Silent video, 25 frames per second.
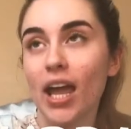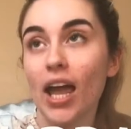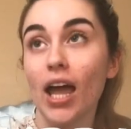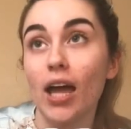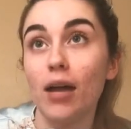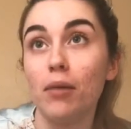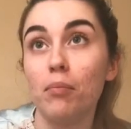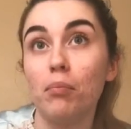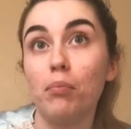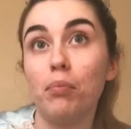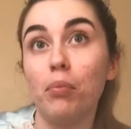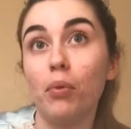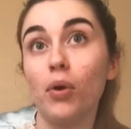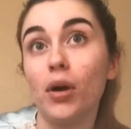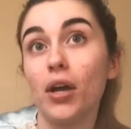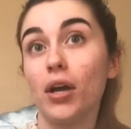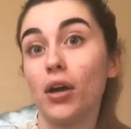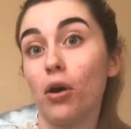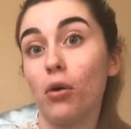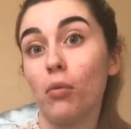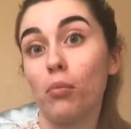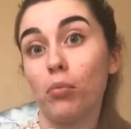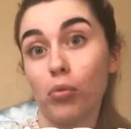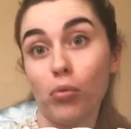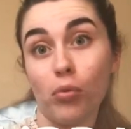And boy,
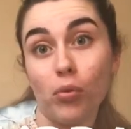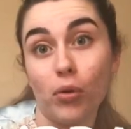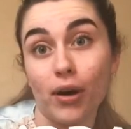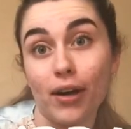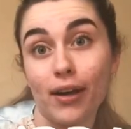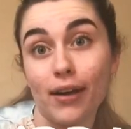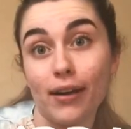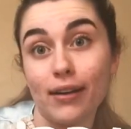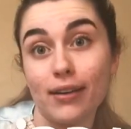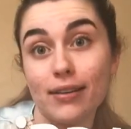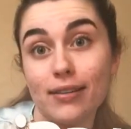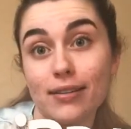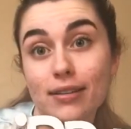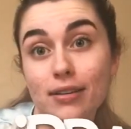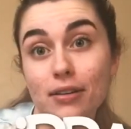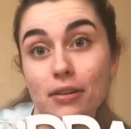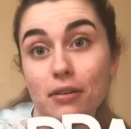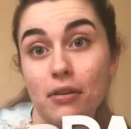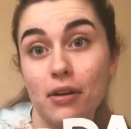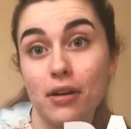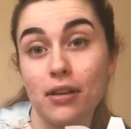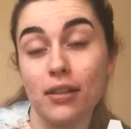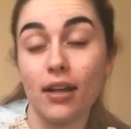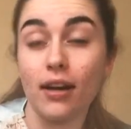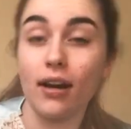oh boy,
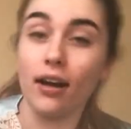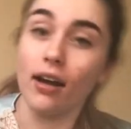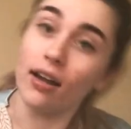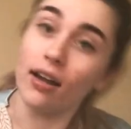considering that